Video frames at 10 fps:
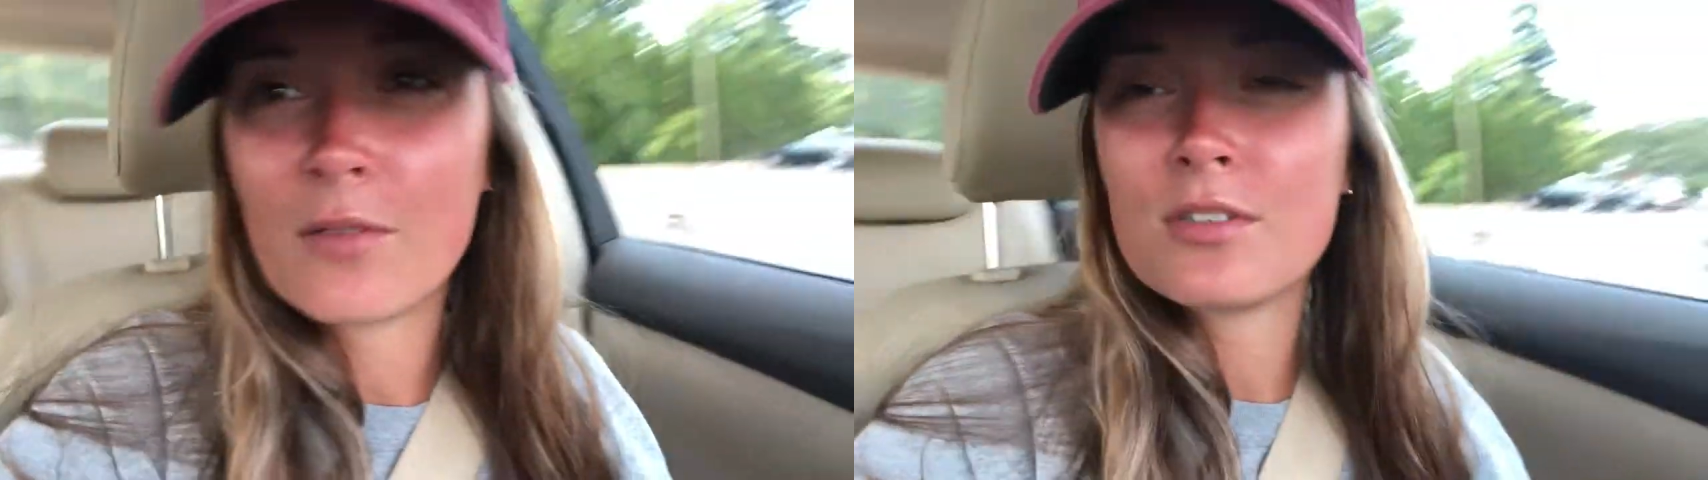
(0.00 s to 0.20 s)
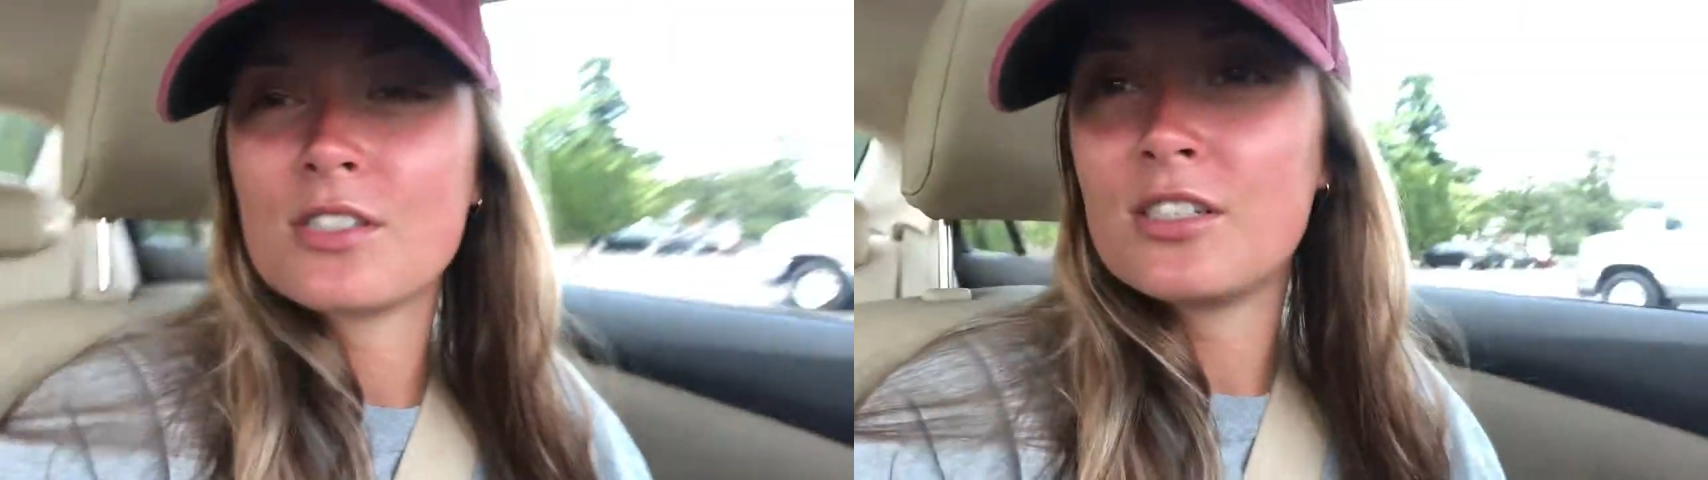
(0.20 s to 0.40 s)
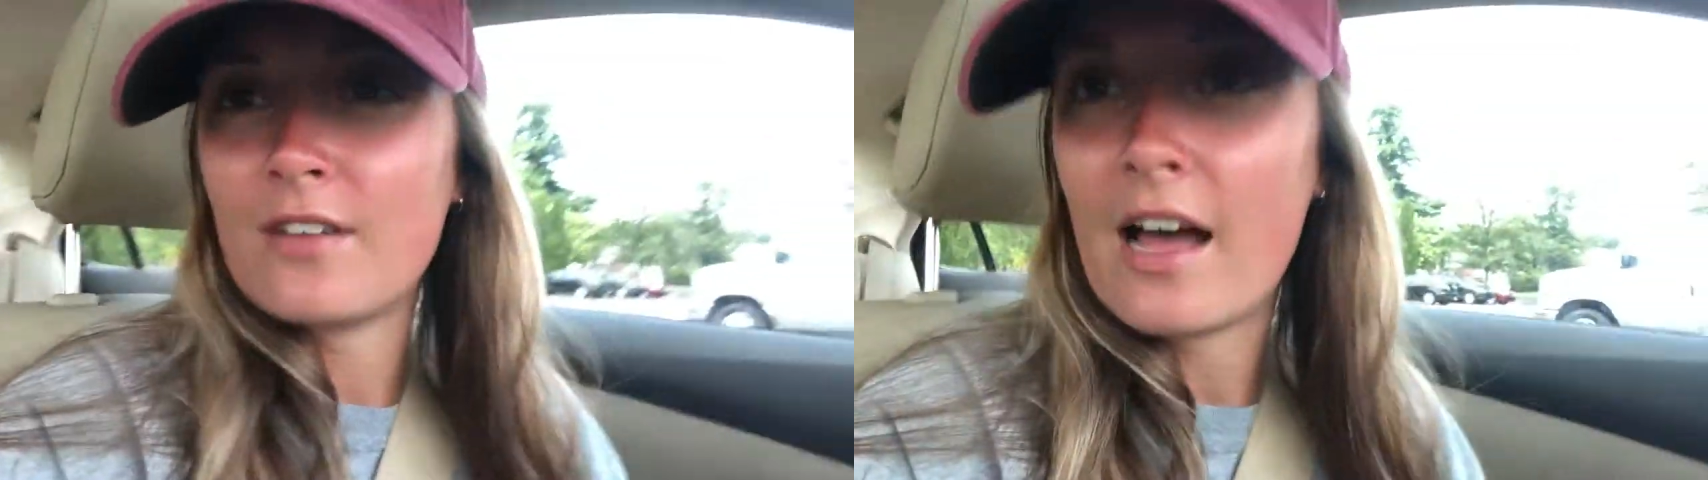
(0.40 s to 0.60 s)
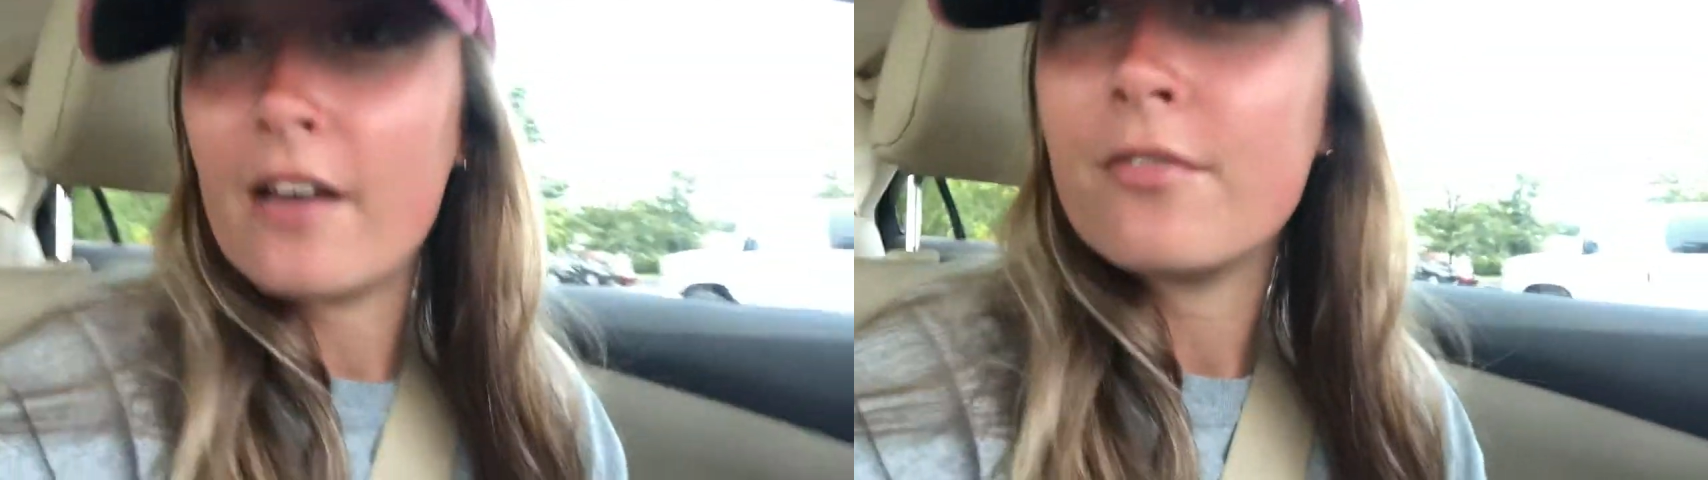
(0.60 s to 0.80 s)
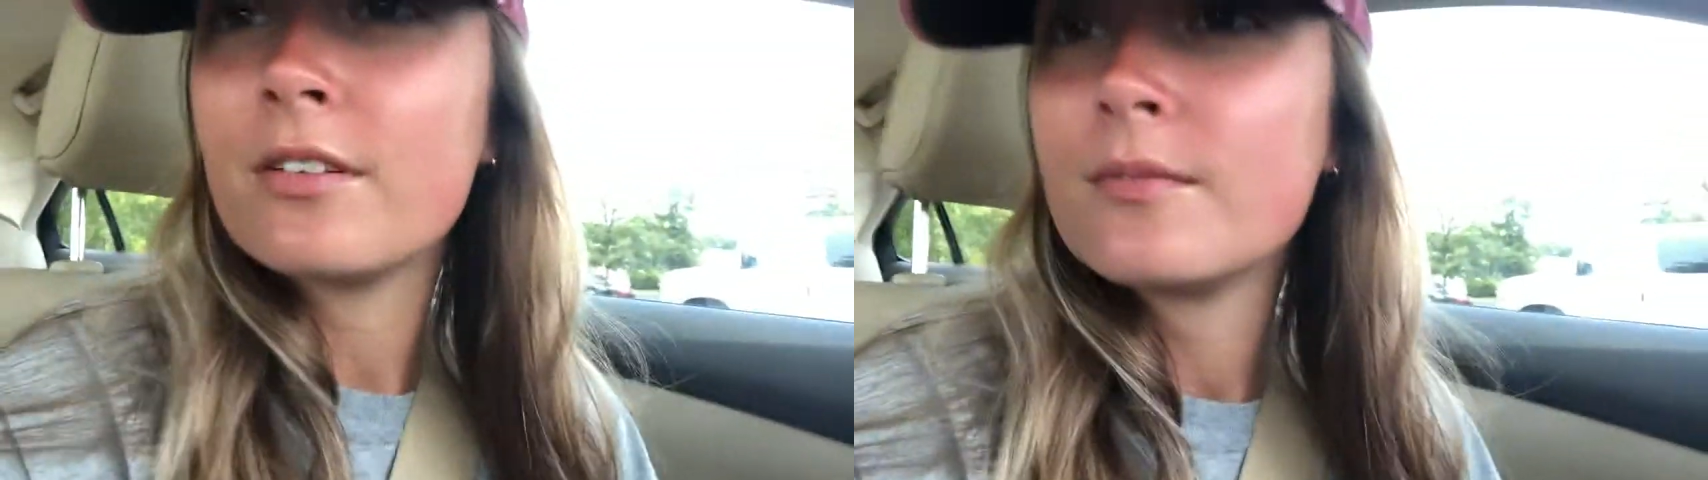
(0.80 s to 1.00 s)
will
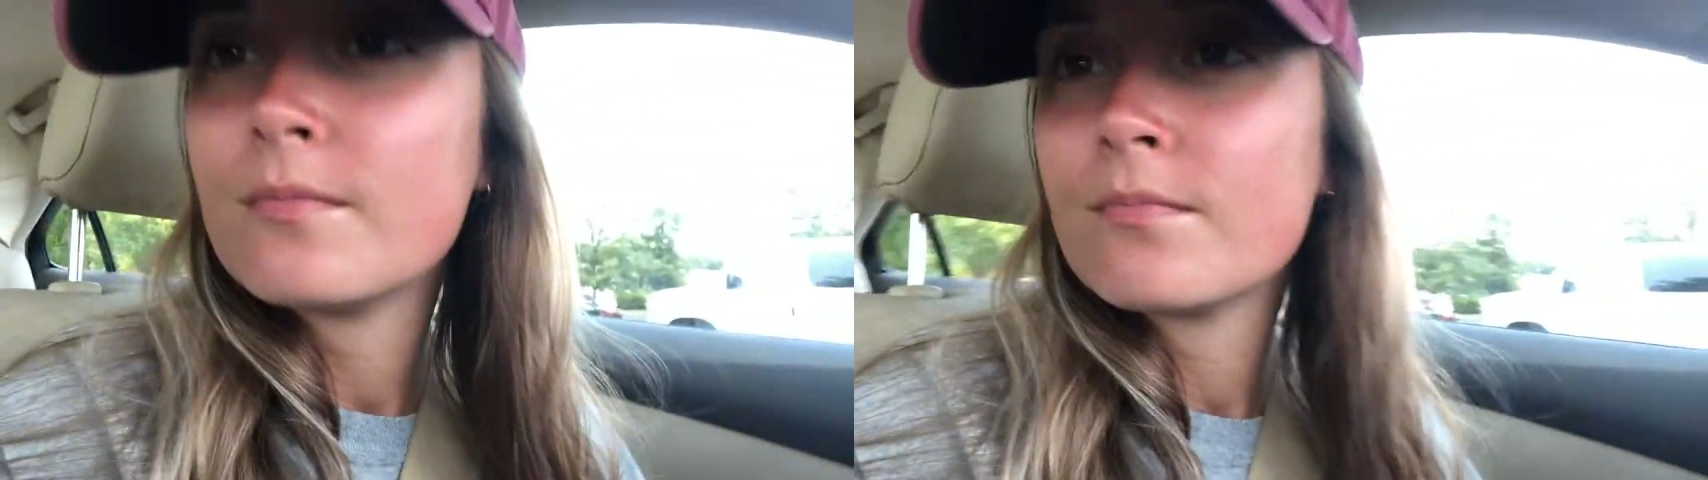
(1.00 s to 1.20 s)
survive.